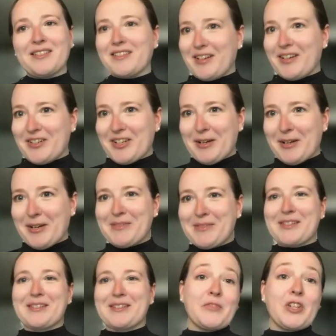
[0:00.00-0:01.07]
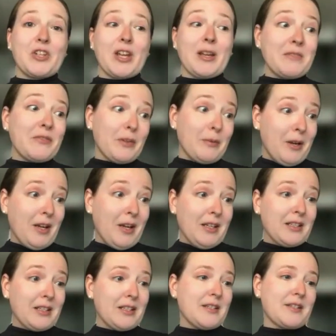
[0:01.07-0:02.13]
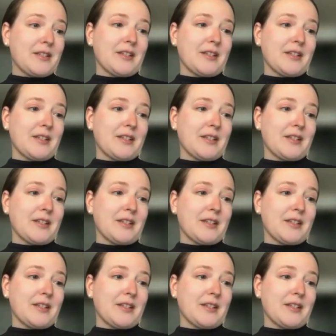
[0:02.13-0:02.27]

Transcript: Hi, James. James Philpott is